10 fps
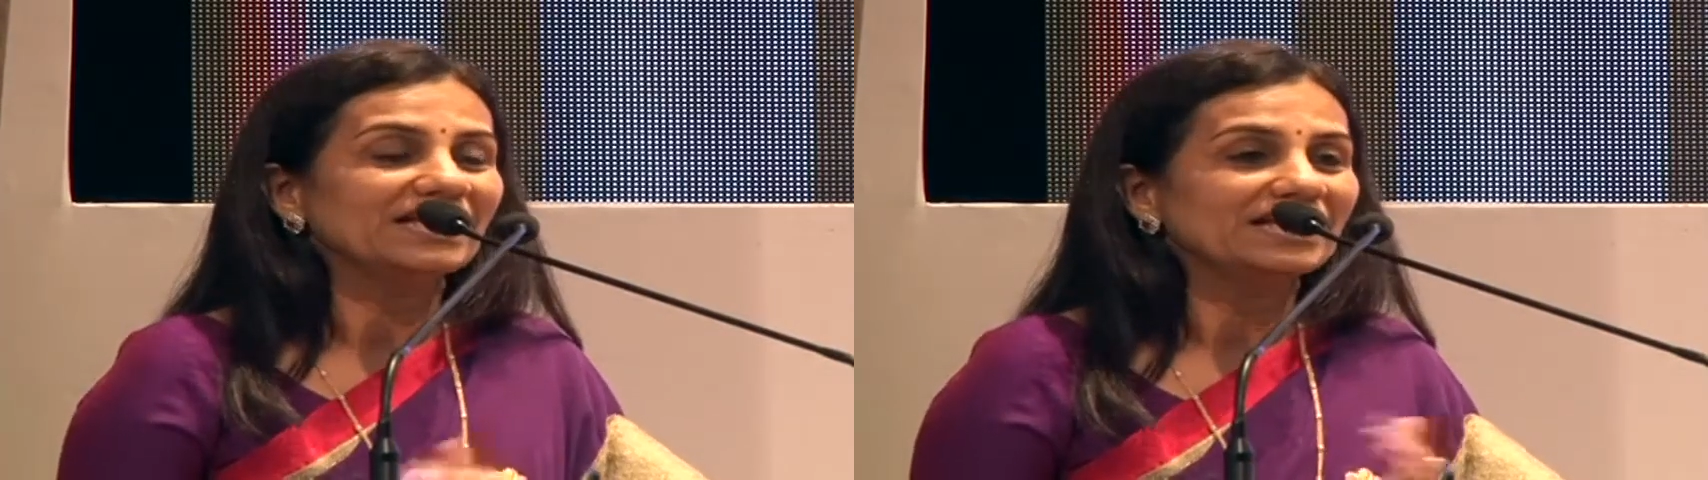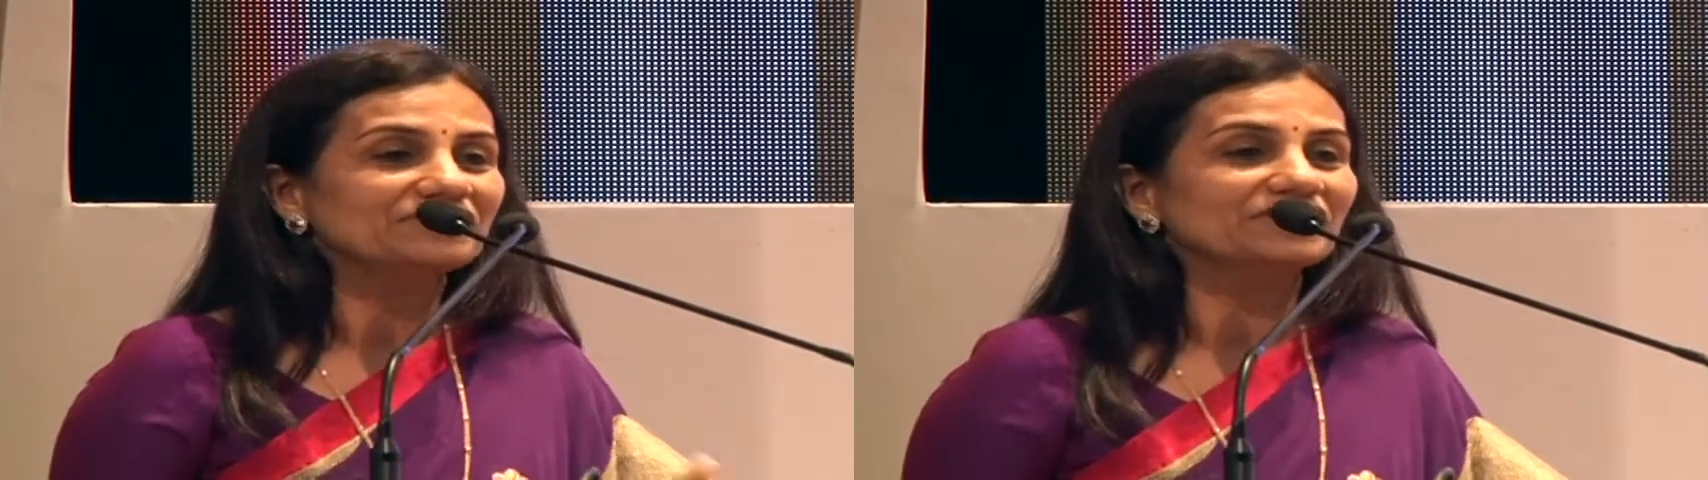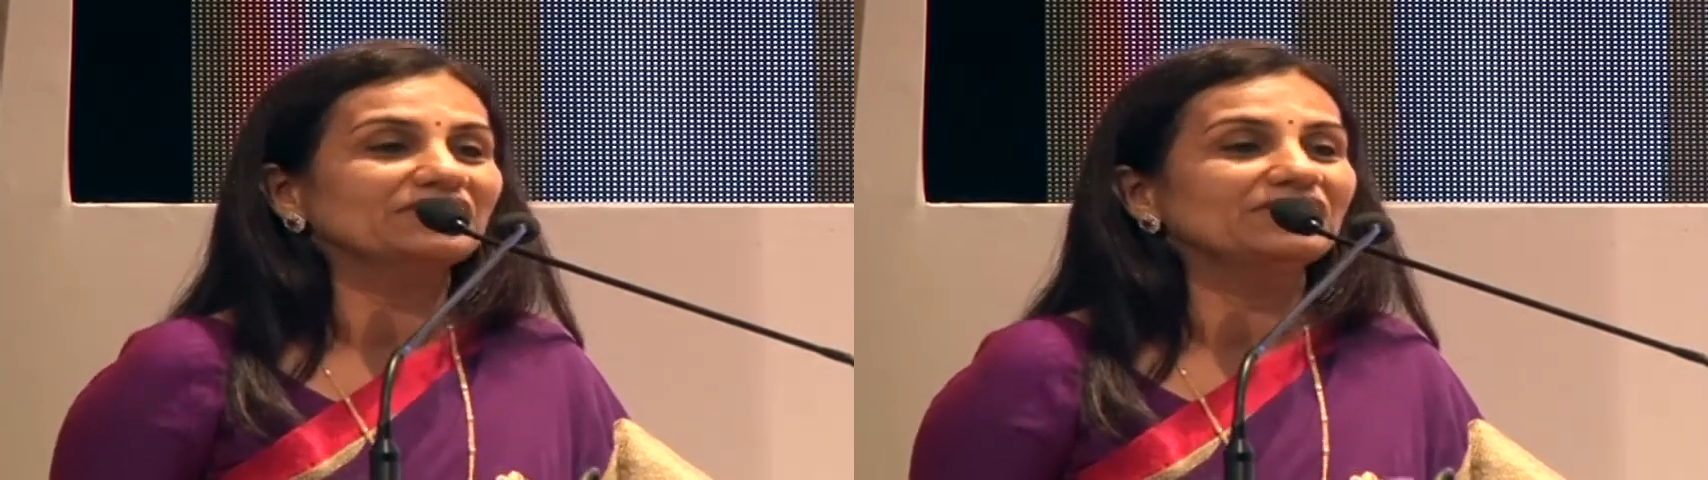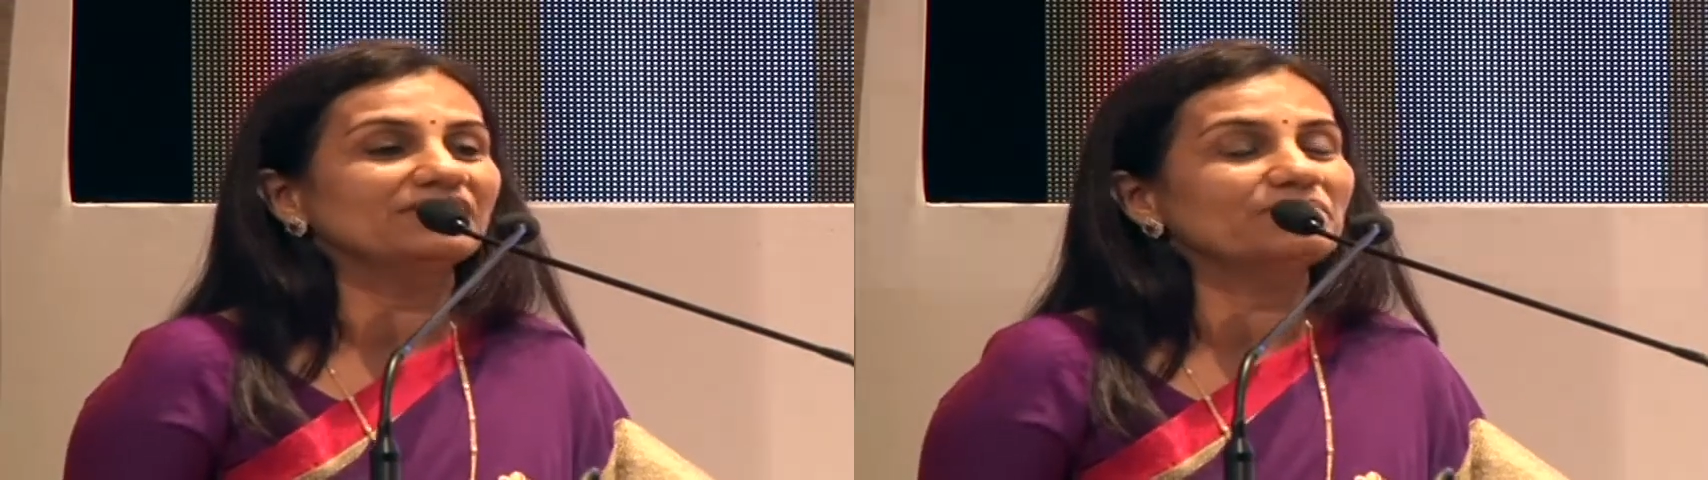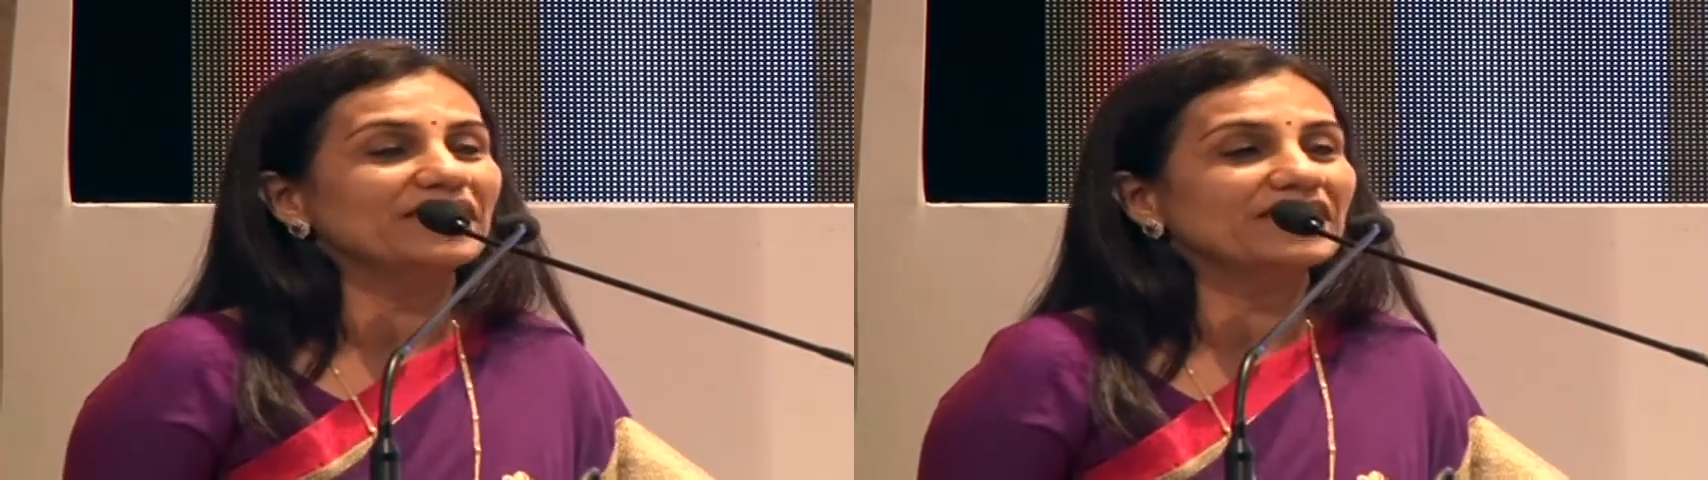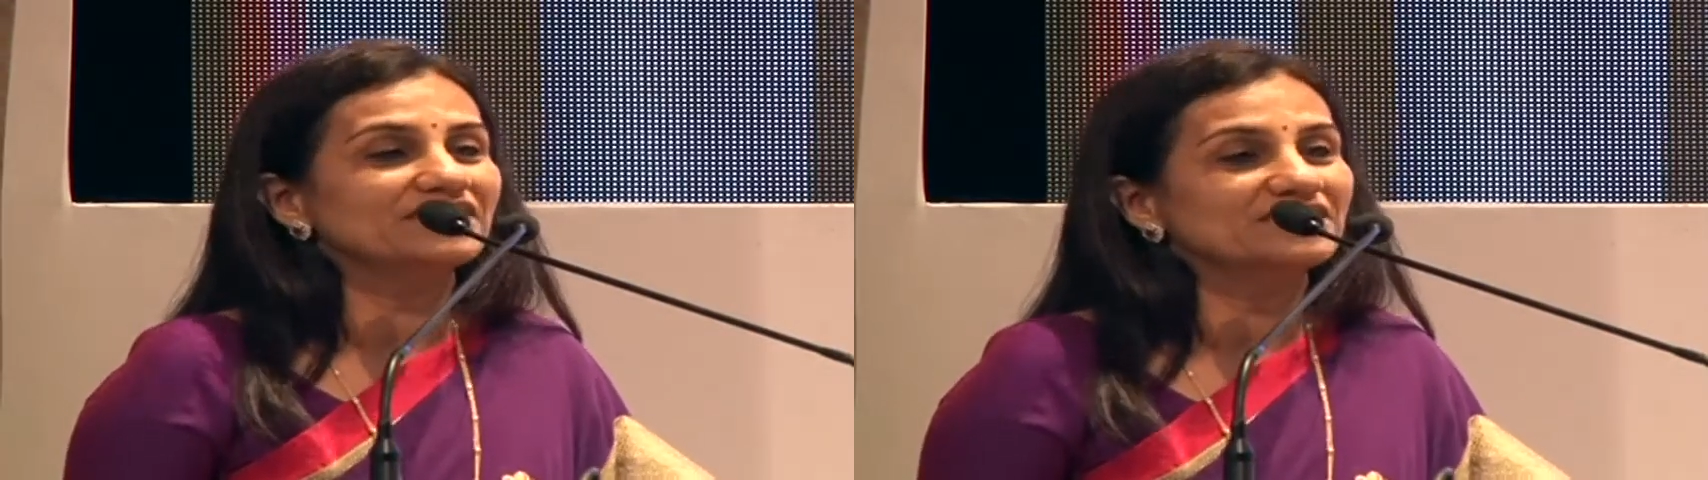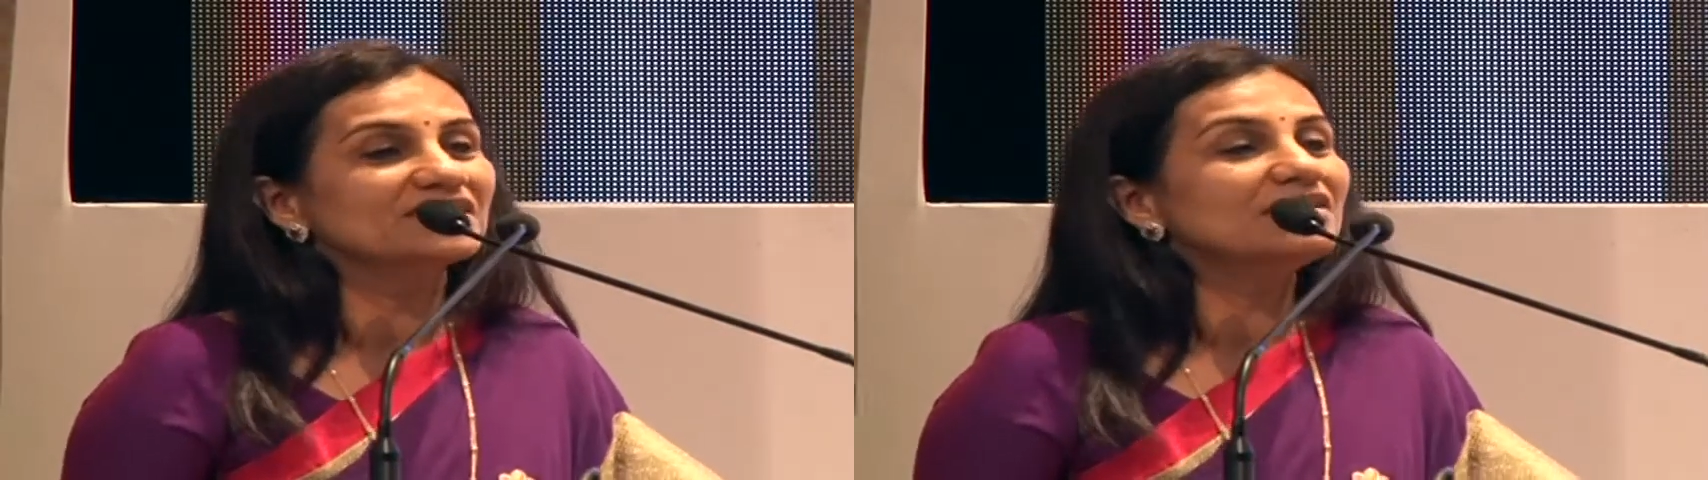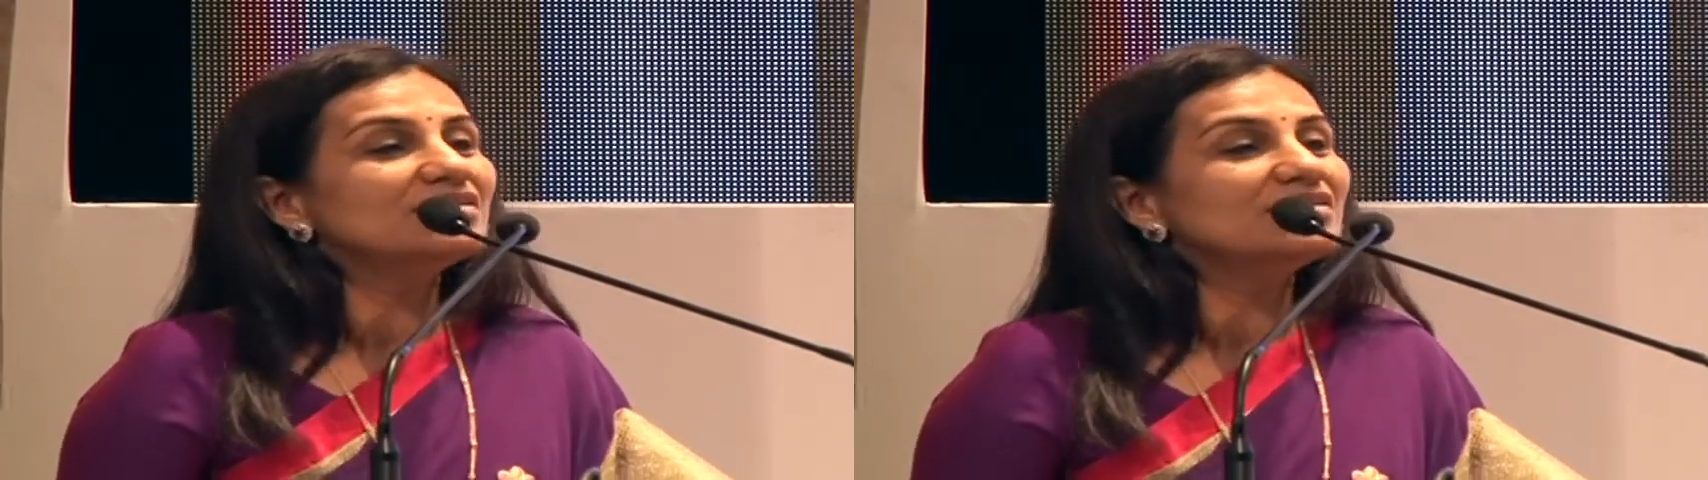electrical repairs,